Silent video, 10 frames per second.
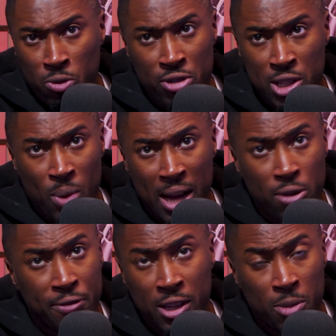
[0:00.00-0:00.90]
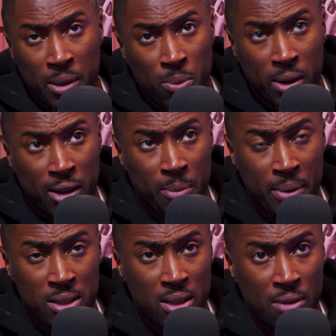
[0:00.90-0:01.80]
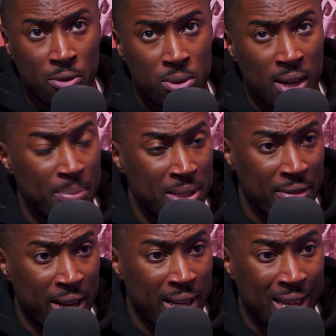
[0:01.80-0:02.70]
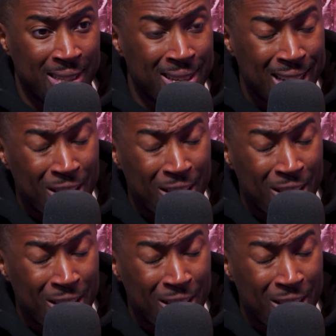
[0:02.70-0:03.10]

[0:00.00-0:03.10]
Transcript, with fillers: reason why I don't think he'd be one of the best of all time is Devin Haney. He doesn't